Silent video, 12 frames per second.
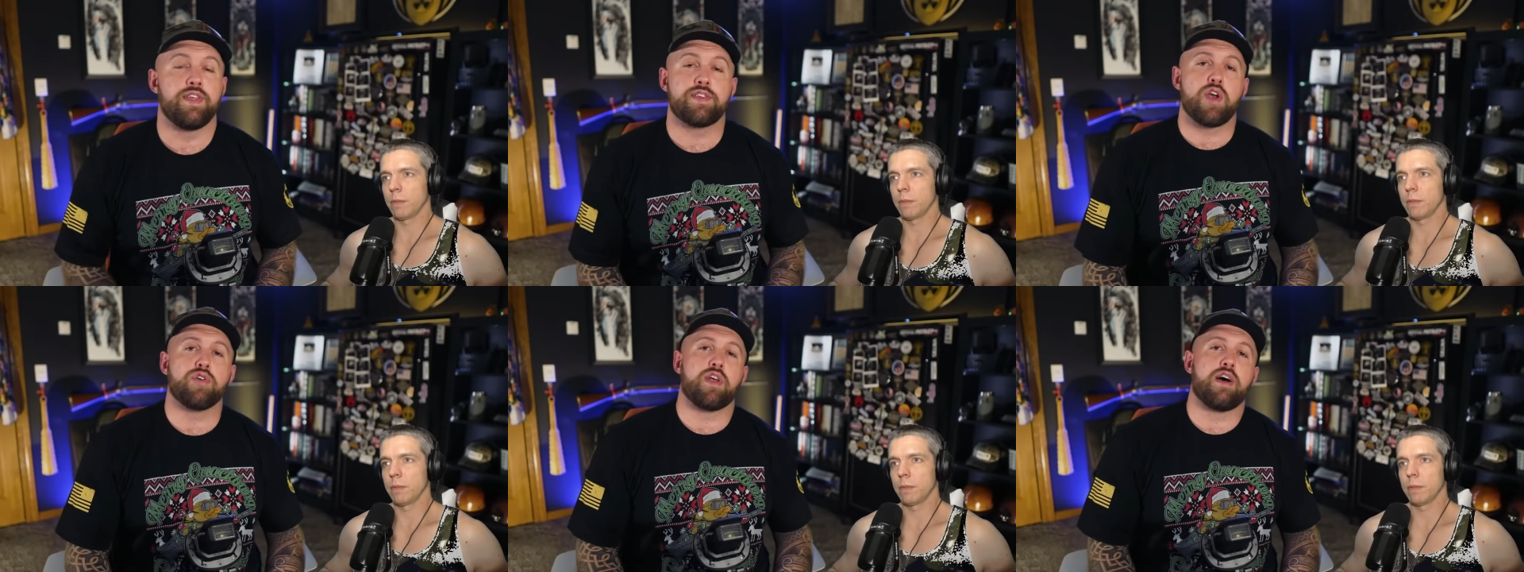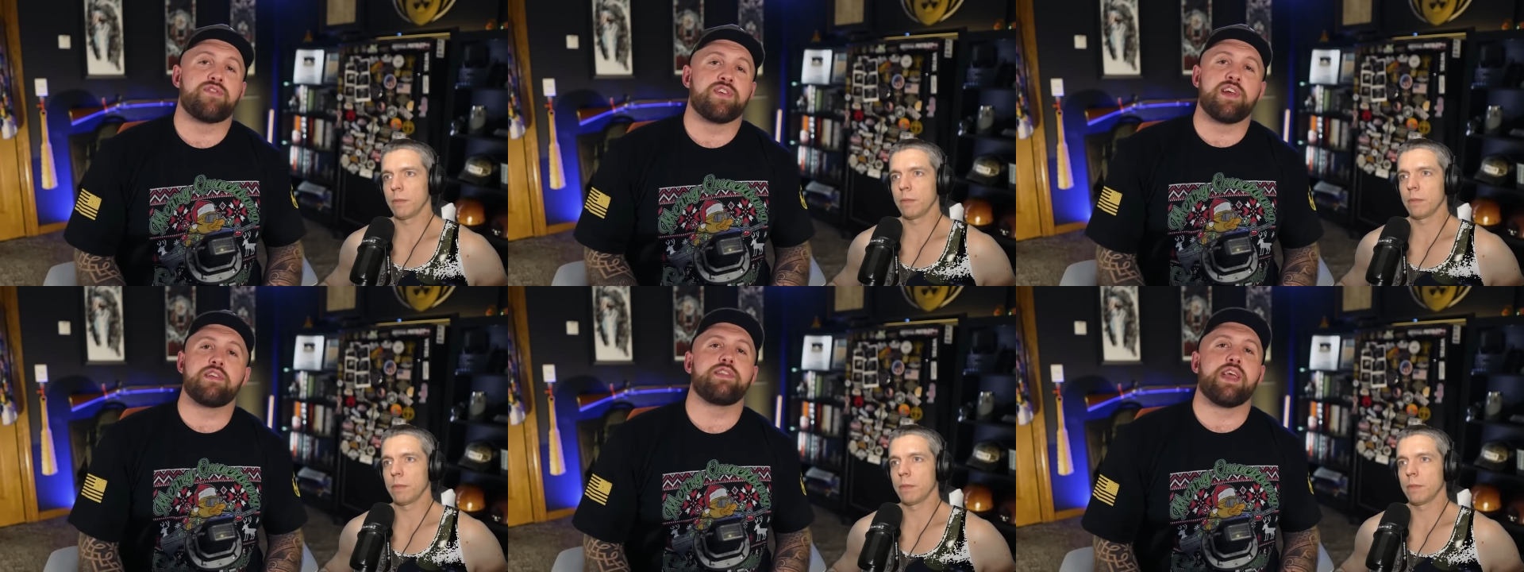Speaker 1: This goes on for
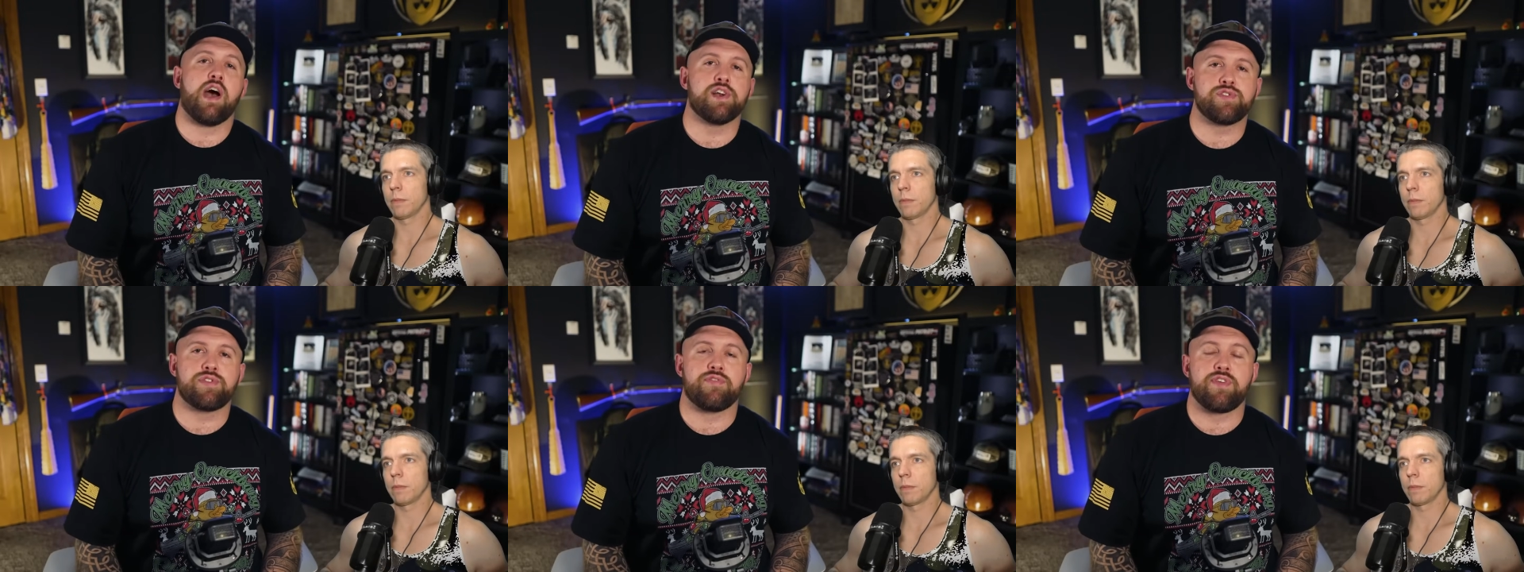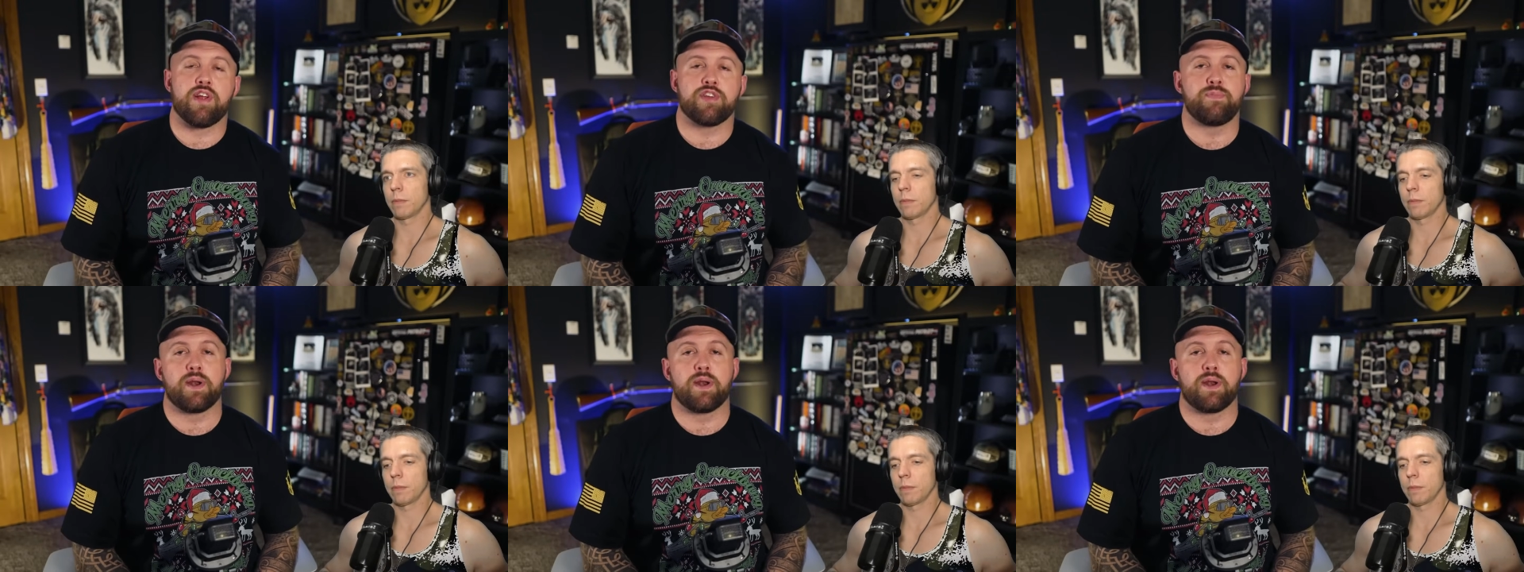literally hundreds of years,